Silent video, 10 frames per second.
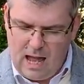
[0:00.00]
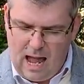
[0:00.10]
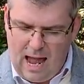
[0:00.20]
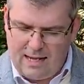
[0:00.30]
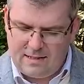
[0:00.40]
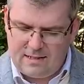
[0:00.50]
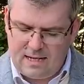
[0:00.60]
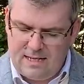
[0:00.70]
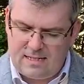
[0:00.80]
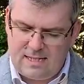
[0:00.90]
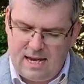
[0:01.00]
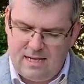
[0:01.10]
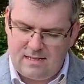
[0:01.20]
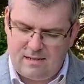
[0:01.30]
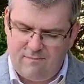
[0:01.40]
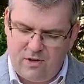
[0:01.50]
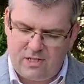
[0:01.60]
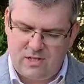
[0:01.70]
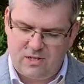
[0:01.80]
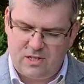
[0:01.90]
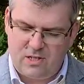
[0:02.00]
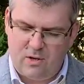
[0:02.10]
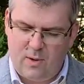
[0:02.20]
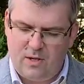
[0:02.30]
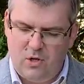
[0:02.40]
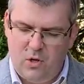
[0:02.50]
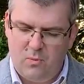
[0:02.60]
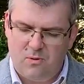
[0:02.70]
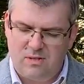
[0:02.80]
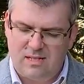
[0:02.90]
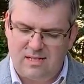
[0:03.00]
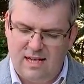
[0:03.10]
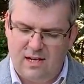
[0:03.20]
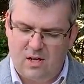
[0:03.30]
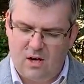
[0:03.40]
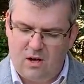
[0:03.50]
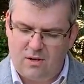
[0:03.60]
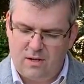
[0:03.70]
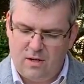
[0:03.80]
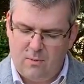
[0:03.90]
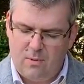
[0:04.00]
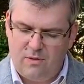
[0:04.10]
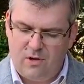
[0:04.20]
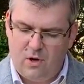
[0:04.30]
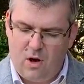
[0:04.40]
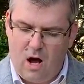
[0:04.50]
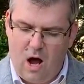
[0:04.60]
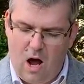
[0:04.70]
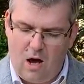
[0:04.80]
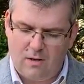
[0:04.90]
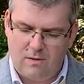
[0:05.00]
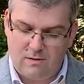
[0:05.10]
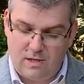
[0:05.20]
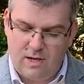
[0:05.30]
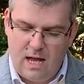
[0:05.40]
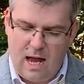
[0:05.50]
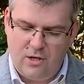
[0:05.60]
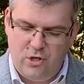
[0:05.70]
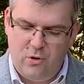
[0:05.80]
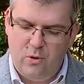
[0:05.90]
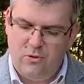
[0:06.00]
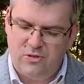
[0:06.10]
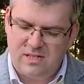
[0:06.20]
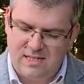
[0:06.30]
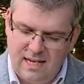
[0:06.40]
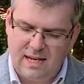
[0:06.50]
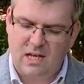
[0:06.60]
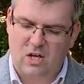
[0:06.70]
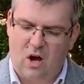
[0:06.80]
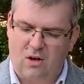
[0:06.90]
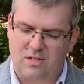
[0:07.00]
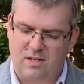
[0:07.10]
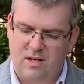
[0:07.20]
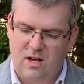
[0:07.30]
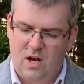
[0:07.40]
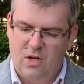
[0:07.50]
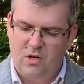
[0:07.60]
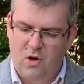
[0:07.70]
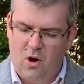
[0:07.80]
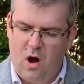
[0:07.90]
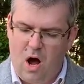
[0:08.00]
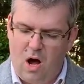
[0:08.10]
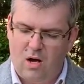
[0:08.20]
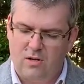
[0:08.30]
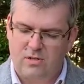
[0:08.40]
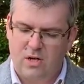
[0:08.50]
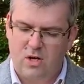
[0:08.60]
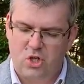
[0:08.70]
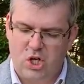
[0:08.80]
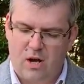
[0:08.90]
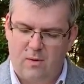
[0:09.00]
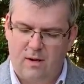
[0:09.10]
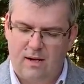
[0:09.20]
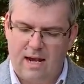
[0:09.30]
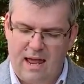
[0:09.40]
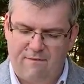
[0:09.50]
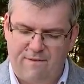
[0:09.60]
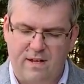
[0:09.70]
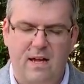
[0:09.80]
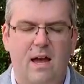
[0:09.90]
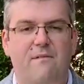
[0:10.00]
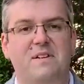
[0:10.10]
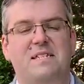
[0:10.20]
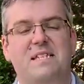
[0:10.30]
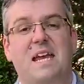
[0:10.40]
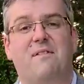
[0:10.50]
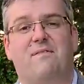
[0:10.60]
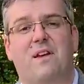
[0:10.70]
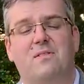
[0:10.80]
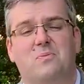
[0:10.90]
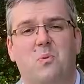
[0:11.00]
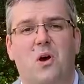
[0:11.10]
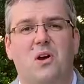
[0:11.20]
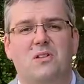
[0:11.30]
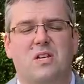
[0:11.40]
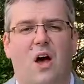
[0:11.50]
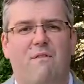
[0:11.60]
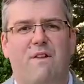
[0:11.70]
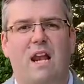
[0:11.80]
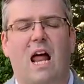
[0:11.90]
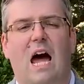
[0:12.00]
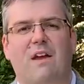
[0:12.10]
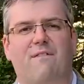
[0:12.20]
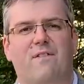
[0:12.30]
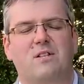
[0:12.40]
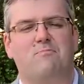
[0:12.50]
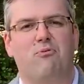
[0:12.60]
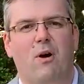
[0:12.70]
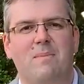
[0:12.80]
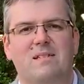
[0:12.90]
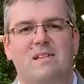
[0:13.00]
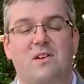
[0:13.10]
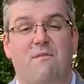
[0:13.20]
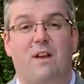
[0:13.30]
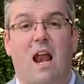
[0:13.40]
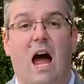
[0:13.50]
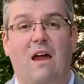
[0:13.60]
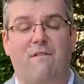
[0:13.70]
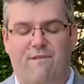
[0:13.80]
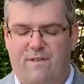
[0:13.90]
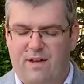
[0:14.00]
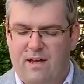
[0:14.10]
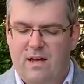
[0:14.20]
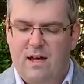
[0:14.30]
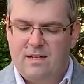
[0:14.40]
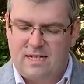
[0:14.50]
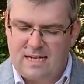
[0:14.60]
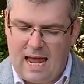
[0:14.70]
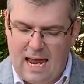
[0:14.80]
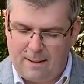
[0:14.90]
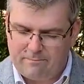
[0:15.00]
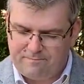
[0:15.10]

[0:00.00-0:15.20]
And it says in verse 32 and you will seek God with your heart. So, and you who seek God, your hearts shall live. Receive those words of life, those promises of life today.